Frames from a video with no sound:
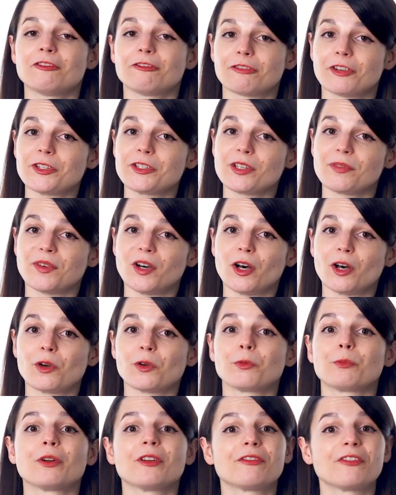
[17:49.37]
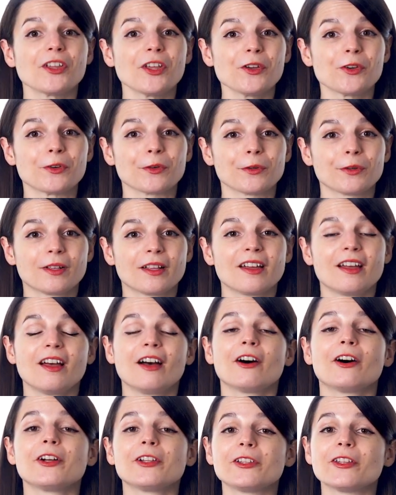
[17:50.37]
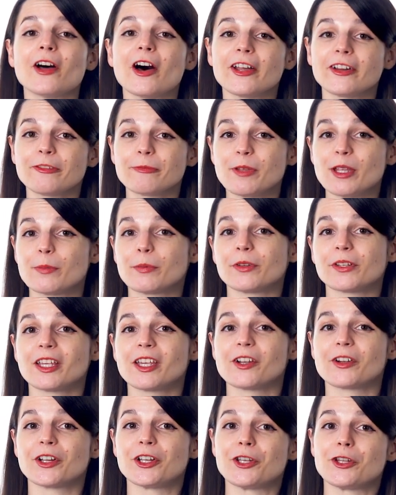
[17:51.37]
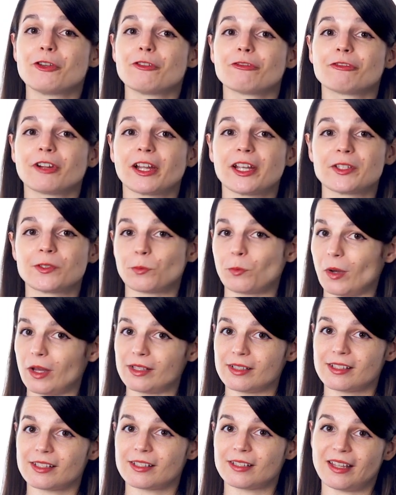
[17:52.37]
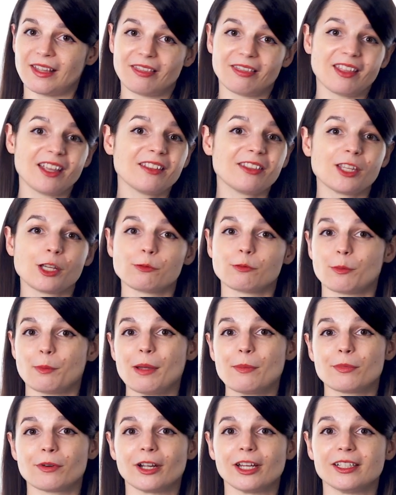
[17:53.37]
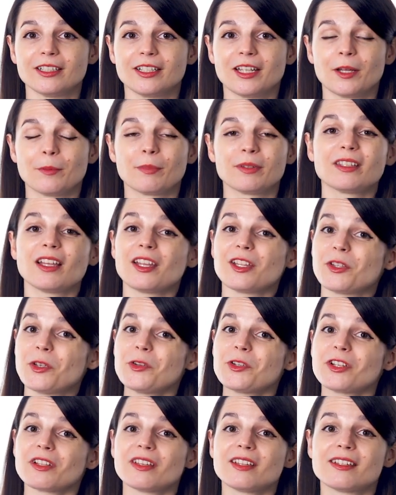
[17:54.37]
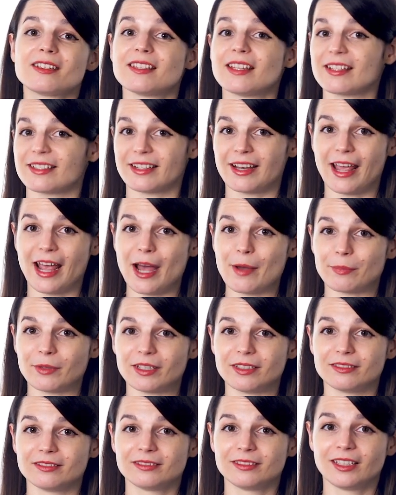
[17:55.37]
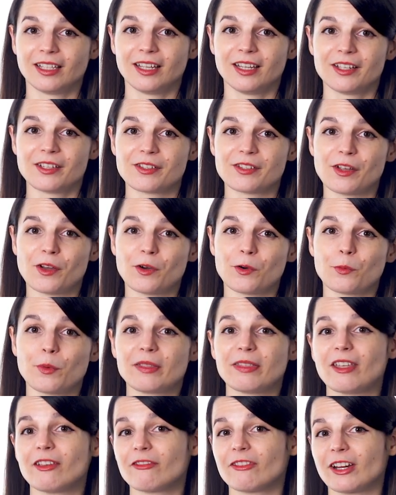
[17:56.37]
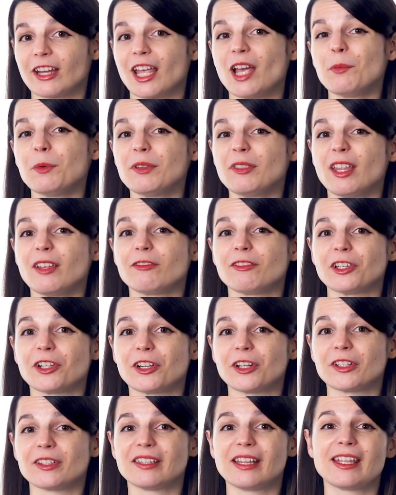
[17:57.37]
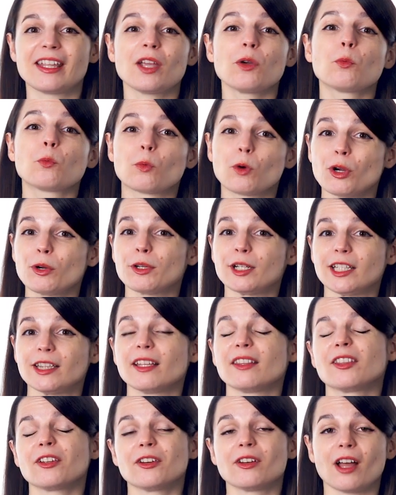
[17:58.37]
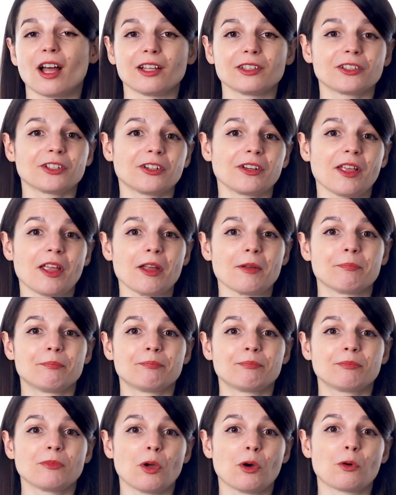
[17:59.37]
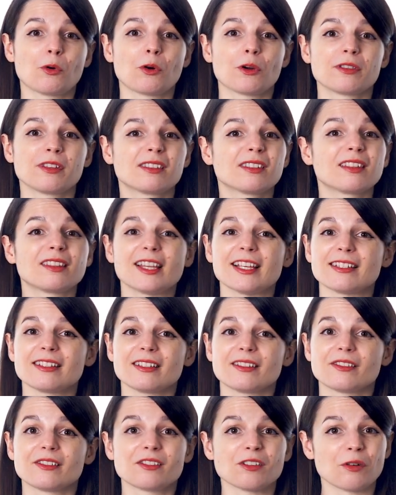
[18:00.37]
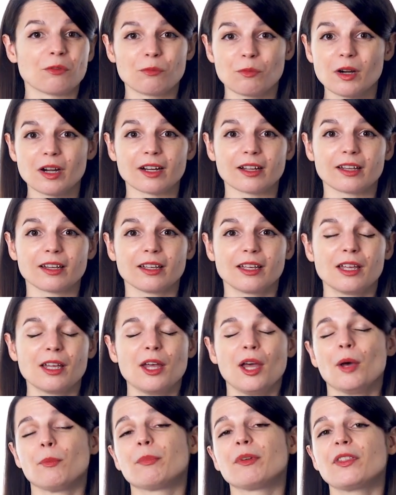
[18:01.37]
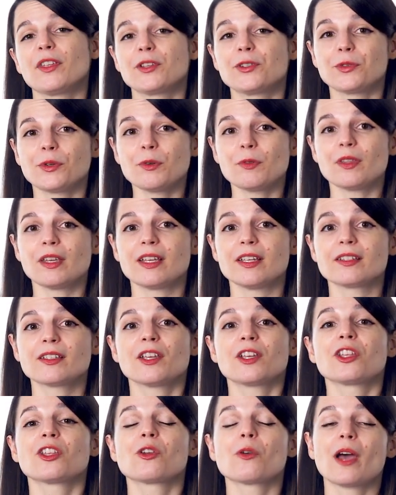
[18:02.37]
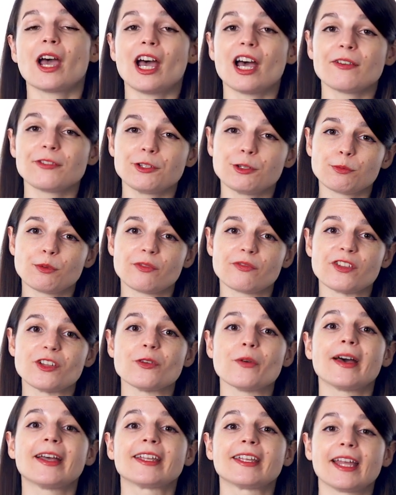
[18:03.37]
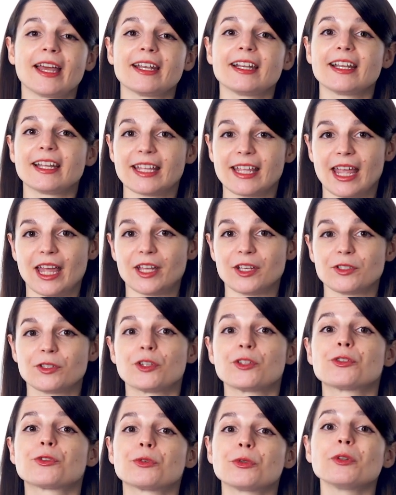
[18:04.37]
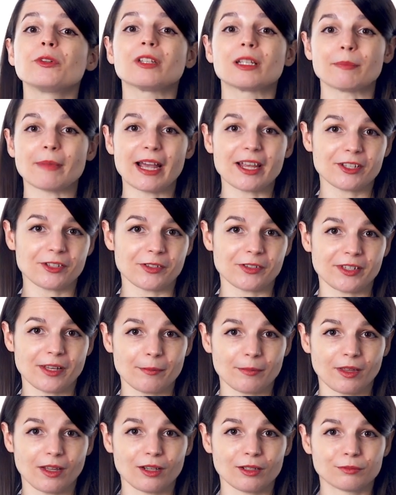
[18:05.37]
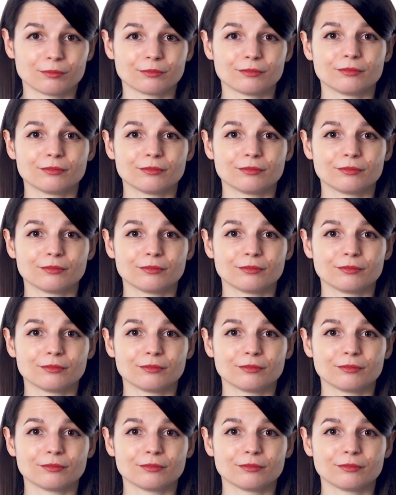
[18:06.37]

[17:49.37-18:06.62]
First of all, review. A lot of people hear a new phrase once and think they'll remember it, but that usually doesn't happen. So when they forget what they've learned, they get worried that they're not learning or that the lessons don't work. But the truth is, you have review again and again to truly master something.